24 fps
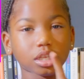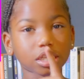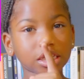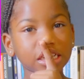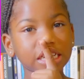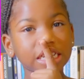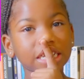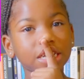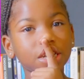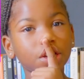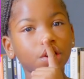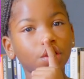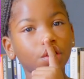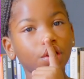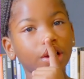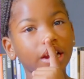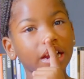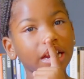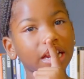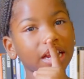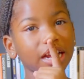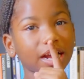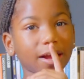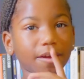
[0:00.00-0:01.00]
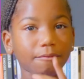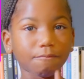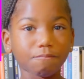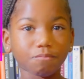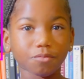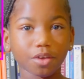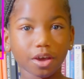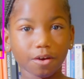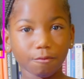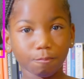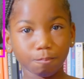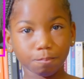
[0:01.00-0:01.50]
secret
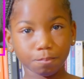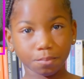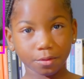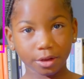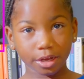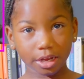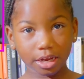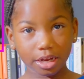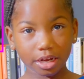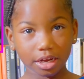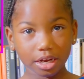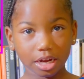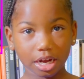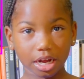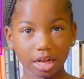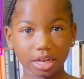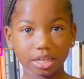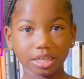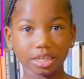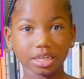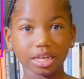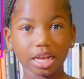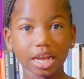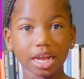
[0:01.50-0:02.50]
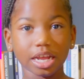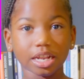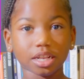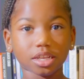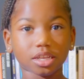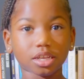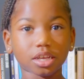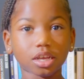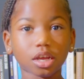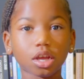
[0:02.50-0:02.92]
of being content,